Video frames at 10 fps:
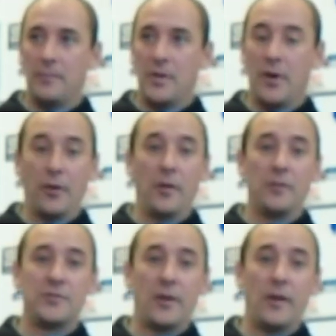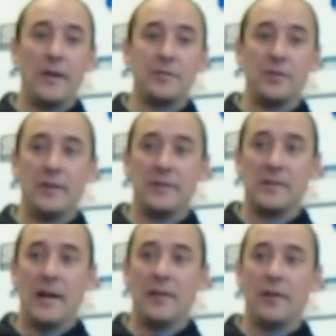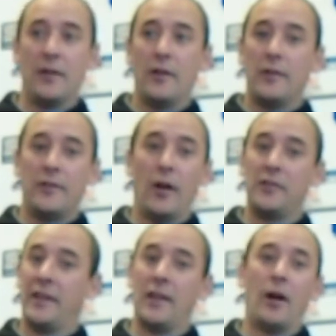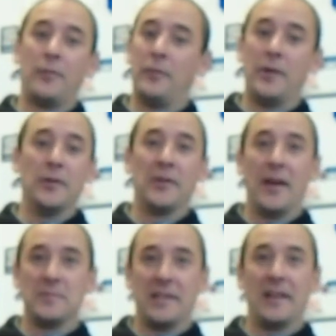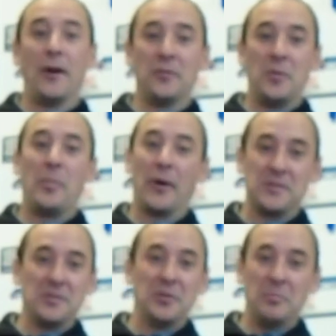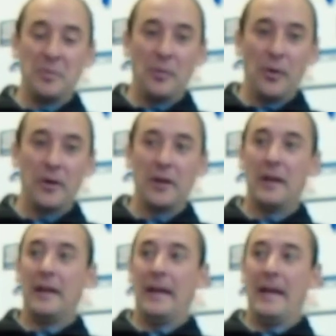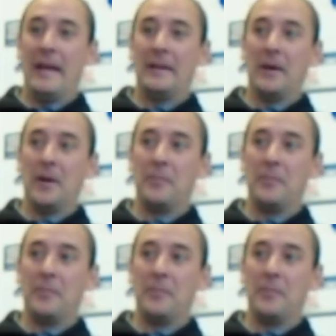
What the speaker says: the younger generation, is that y'all need to get off your video games and get out into the parks a little bit more and